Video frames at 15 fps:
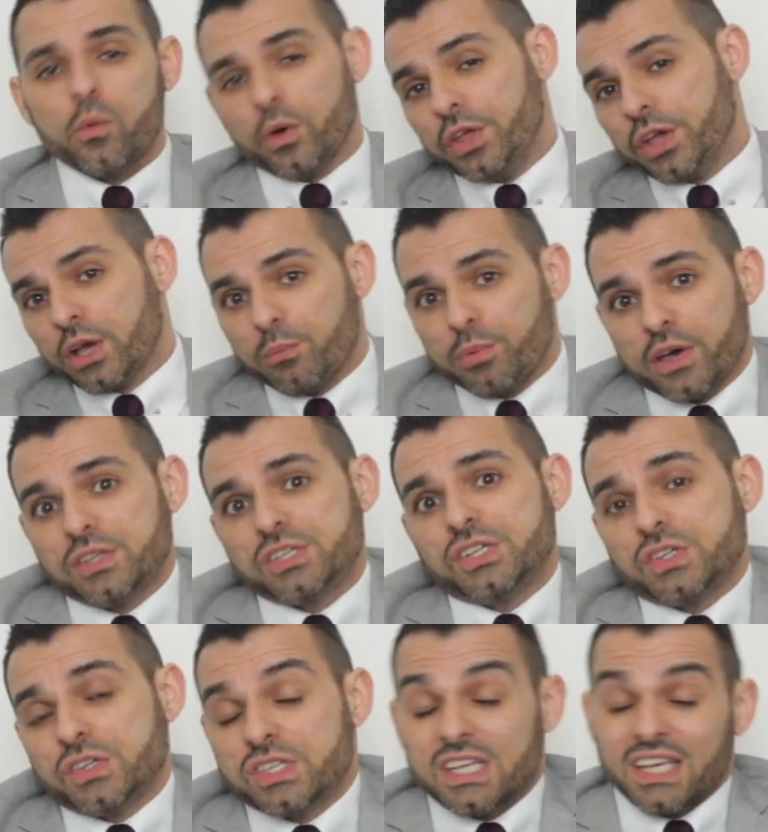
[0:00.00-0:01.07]
where you can purchase
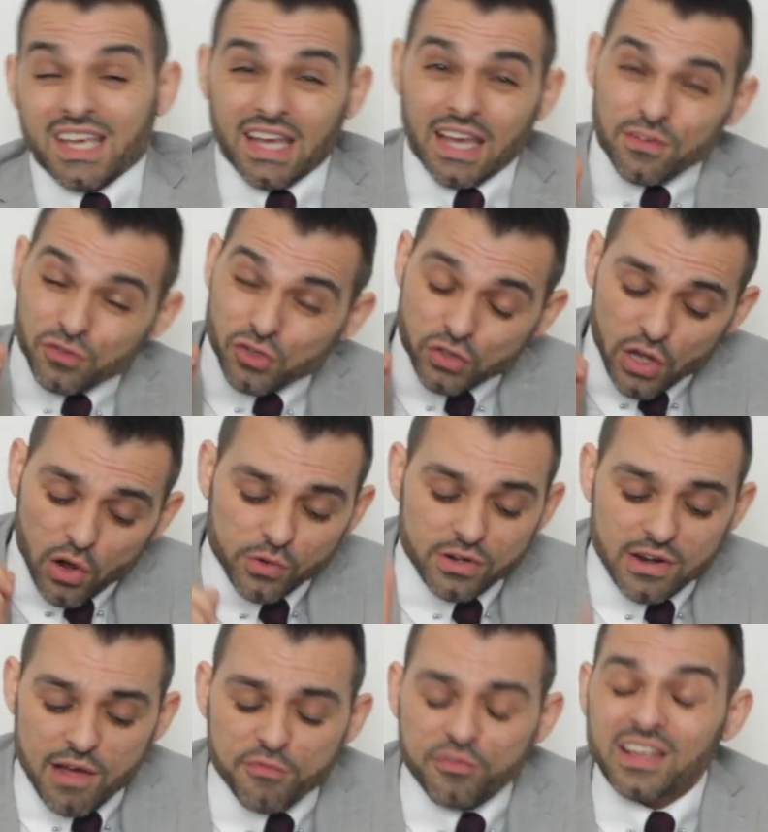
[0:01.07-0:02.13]
your ticket. If you know
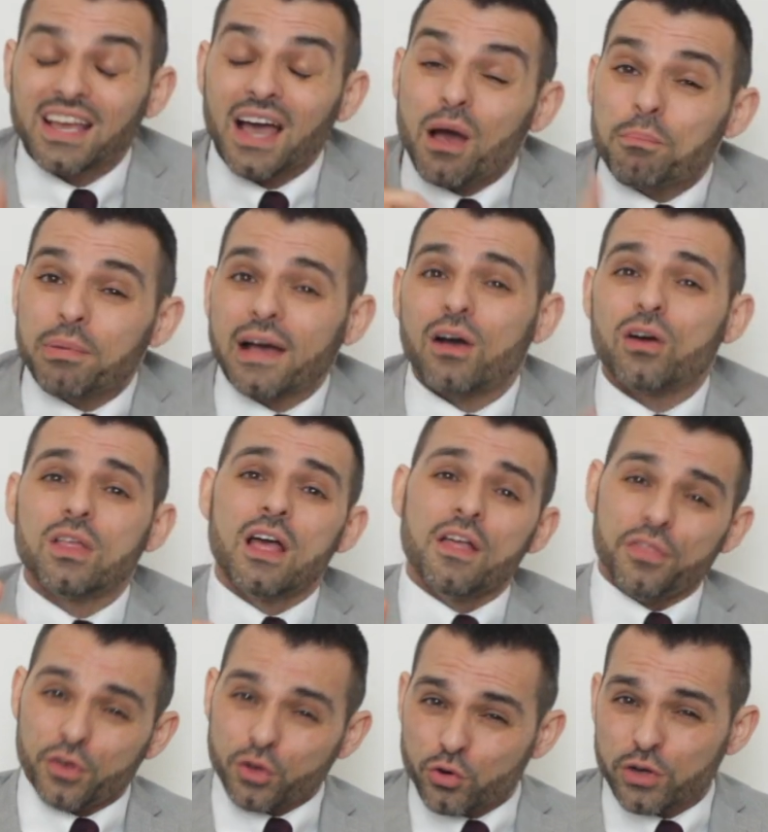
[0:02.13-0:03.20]
nothing about
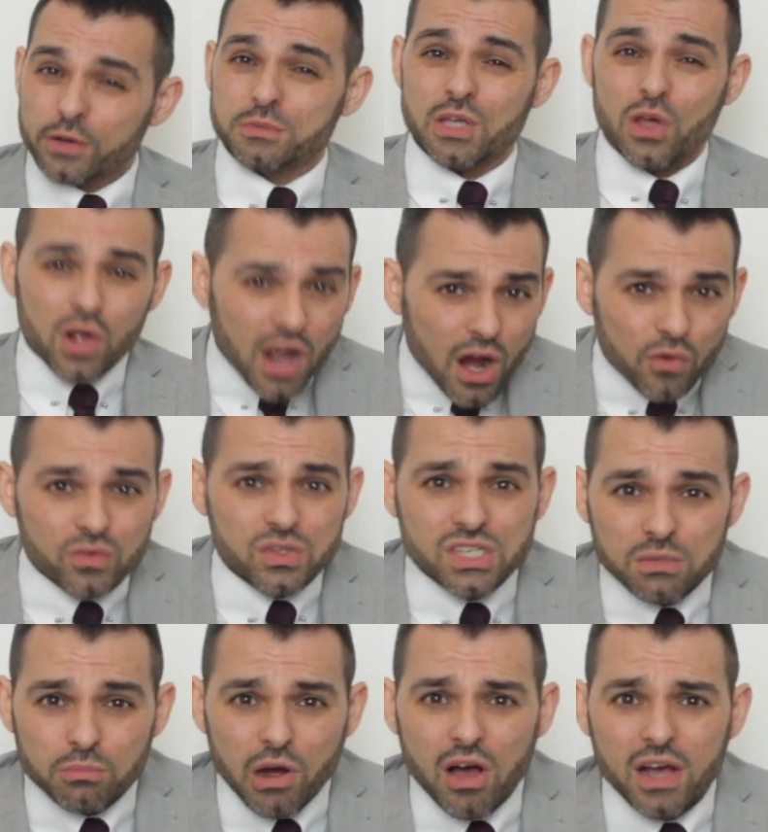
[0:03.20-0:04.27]
the
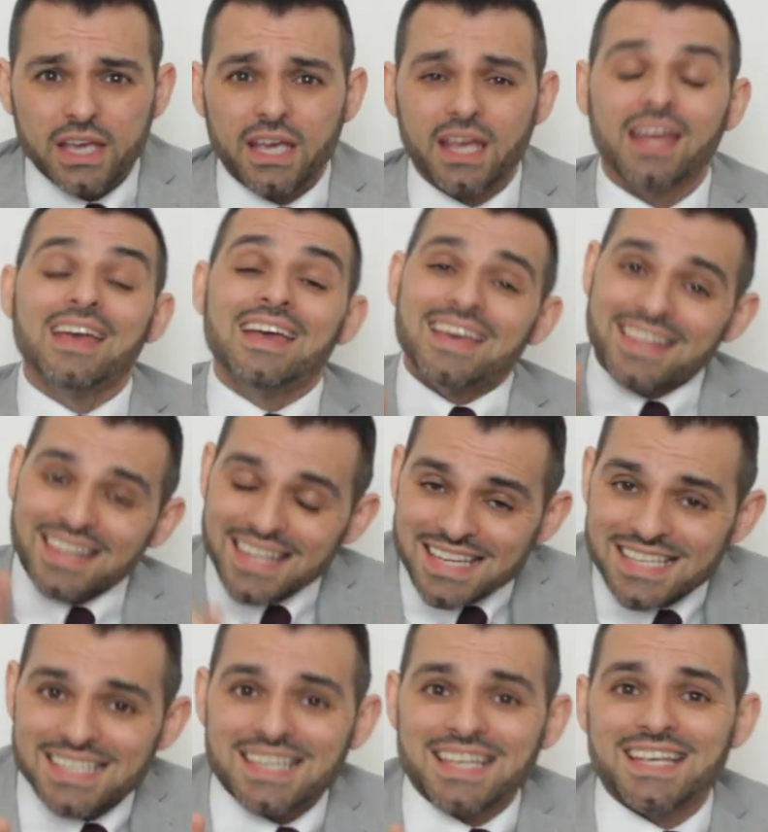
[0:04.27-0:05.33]
cryptocurrency market,
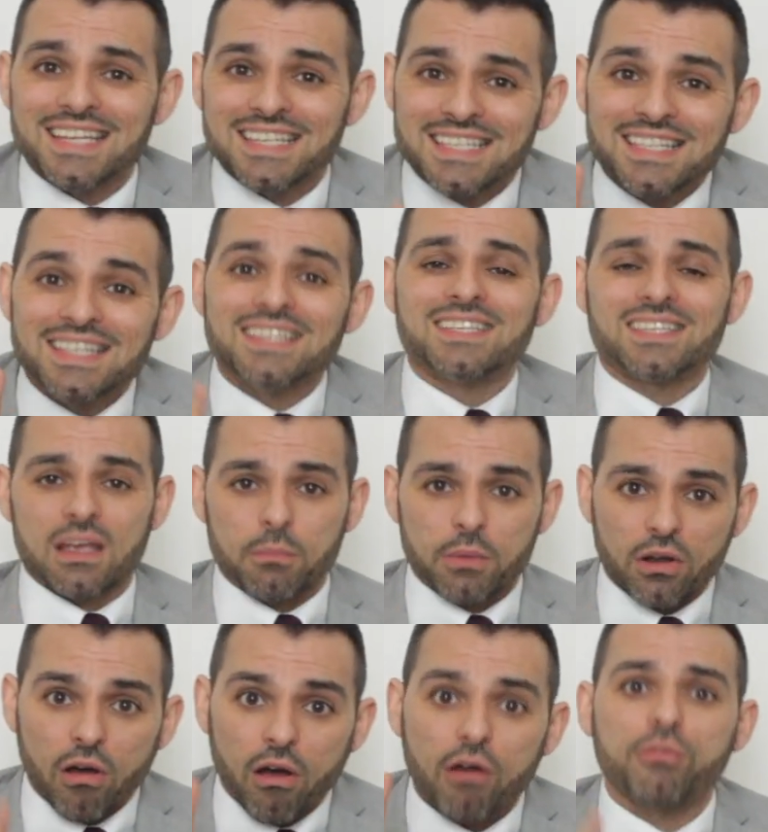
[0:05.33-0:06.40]
this is the
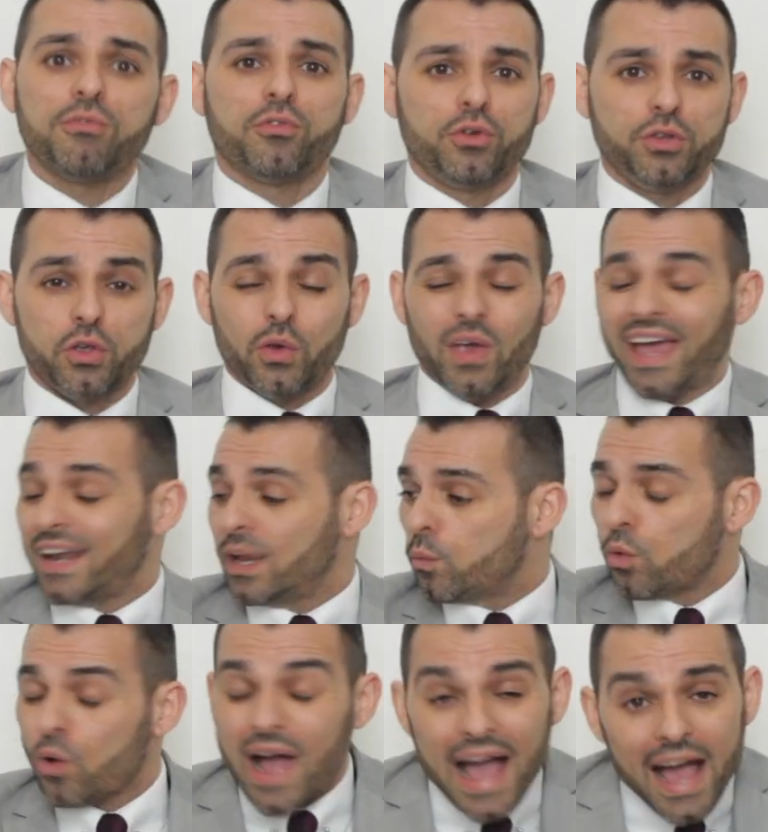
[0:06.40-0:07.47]
seminar for you, and it
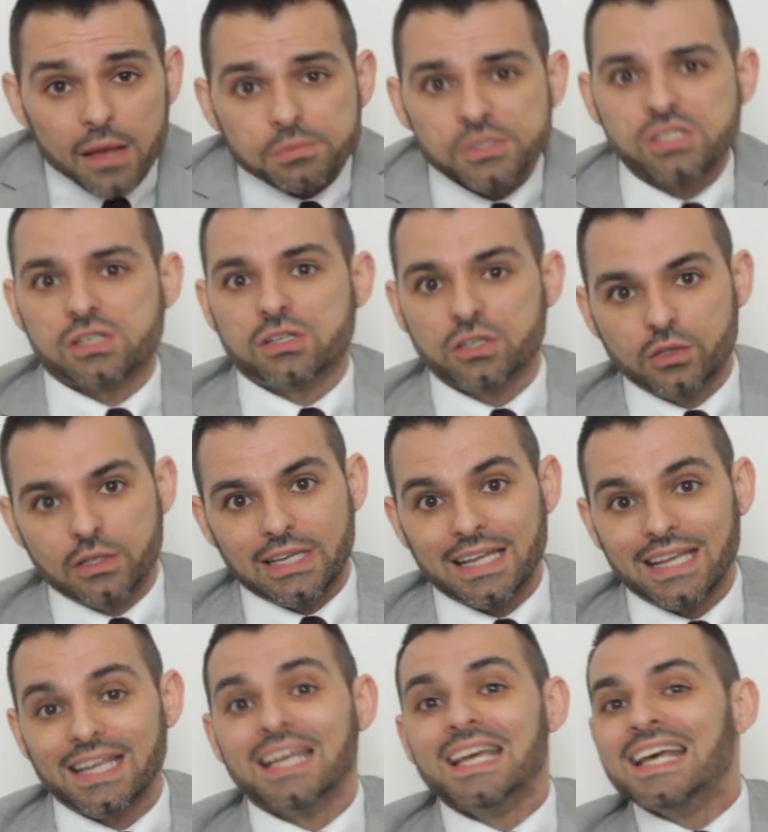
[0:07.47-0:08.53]
will
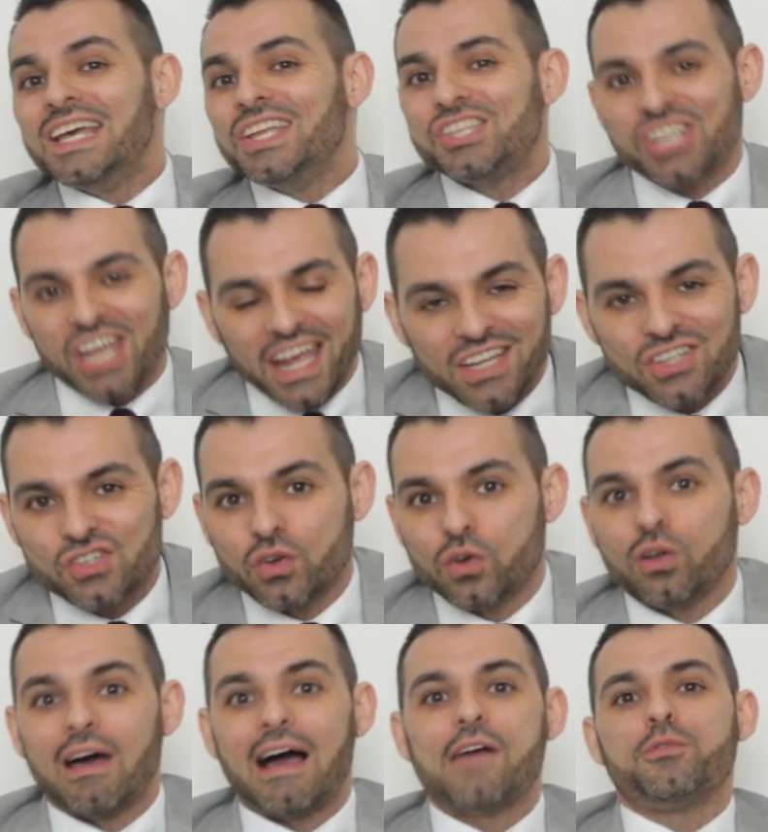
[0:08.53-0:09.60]
absolutely change your
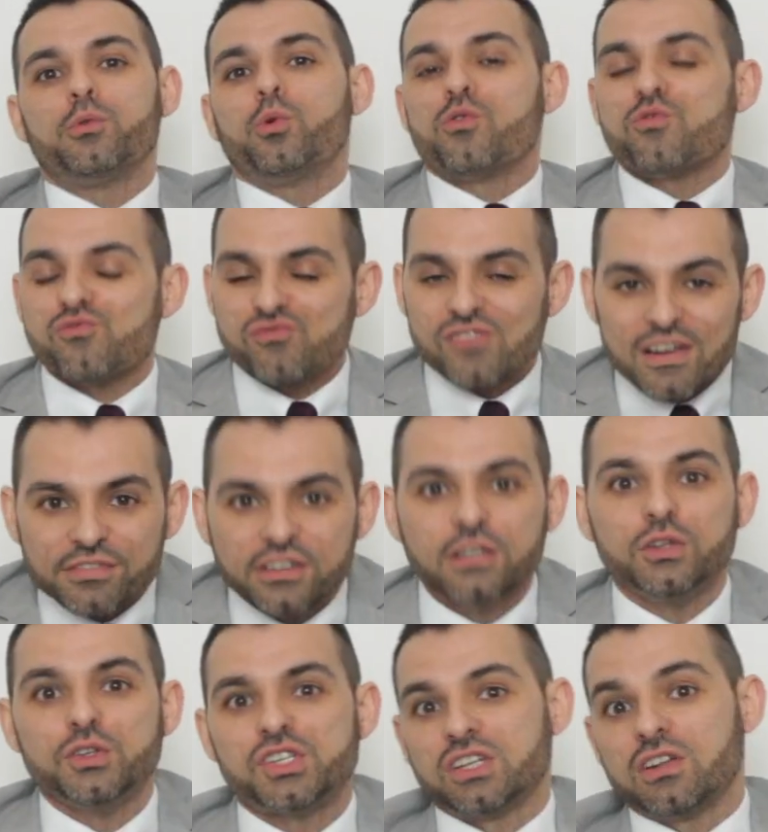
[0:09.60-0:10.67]
life. It will
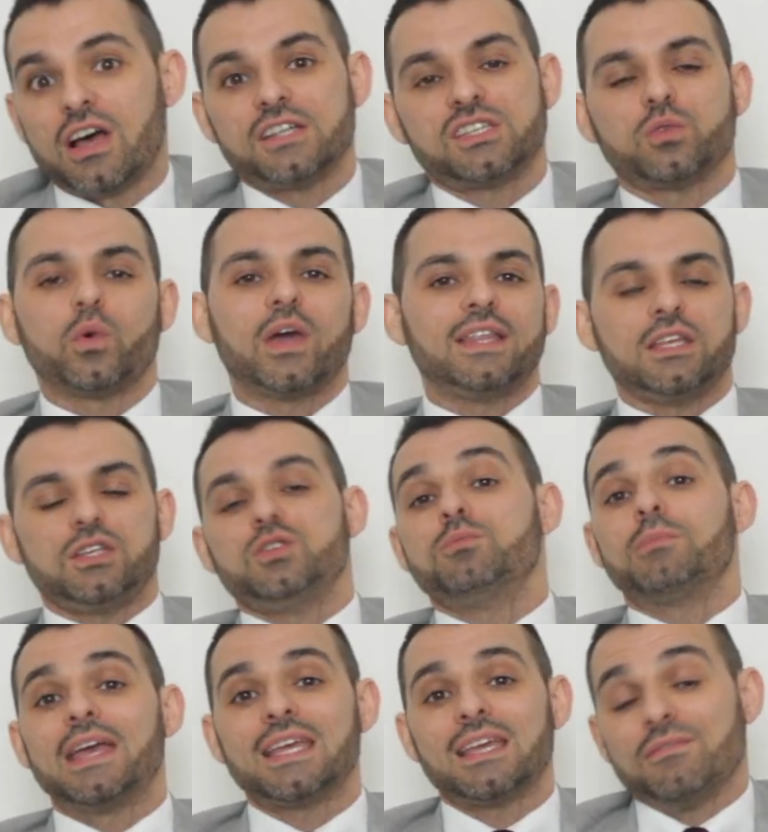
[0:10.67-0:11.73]
revolutionize the way that you
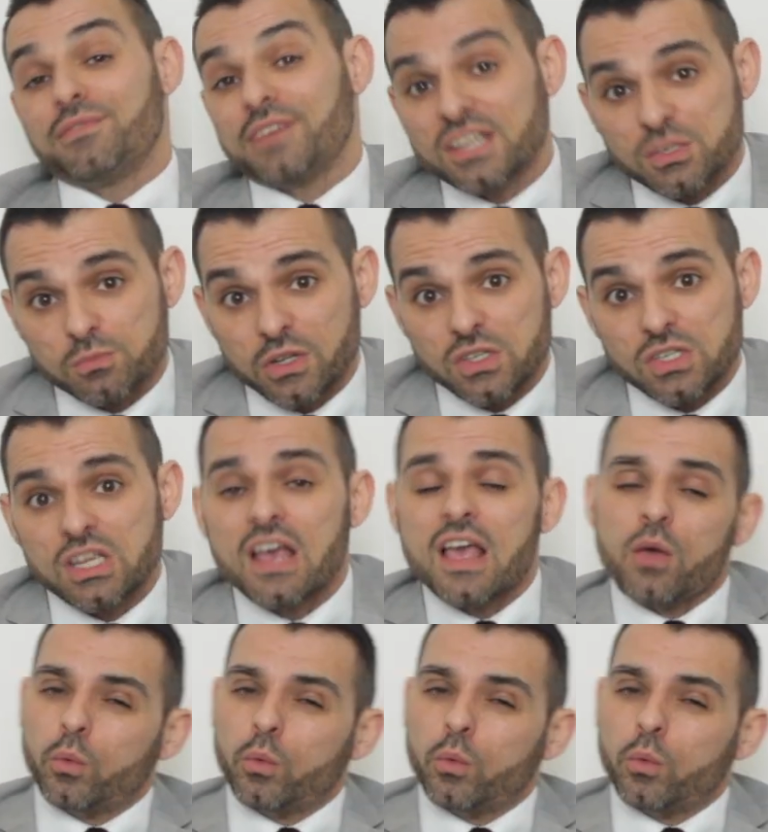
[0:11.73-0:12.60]
make investments.